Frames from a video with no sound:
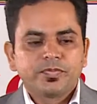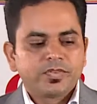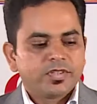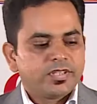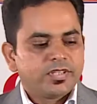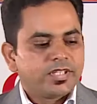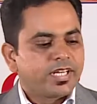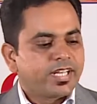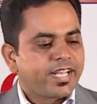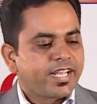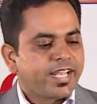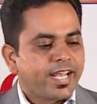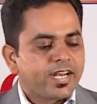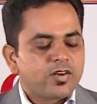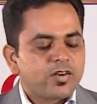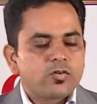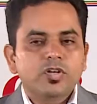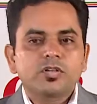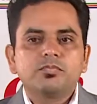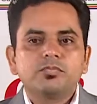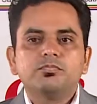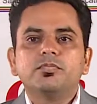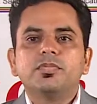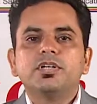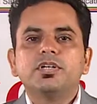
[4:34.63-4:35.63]
They cannot
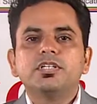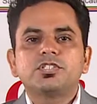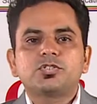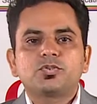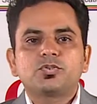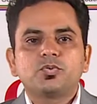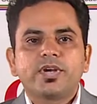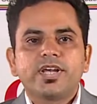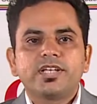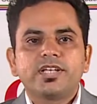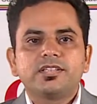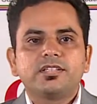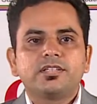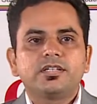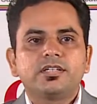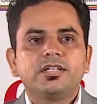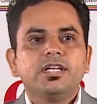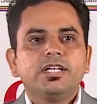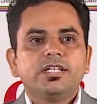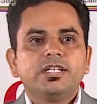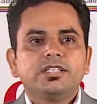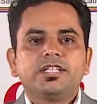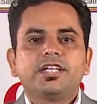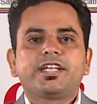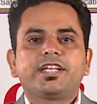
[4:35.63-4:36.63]
merge together,
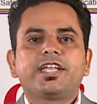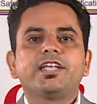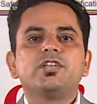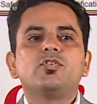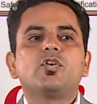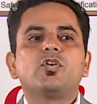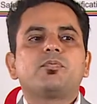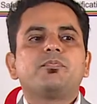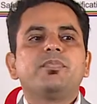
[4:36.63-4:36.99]
they cannot